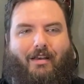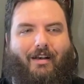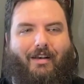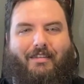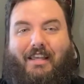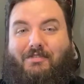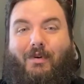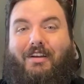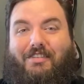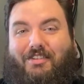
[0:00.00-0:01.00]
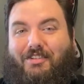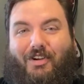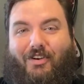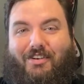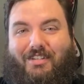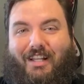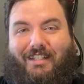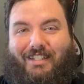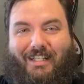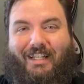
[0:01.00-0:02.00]
That's why us guitarists
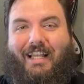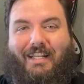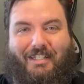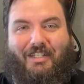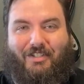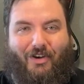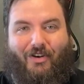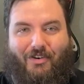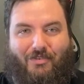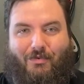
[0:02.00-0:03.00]
like to collect guitars.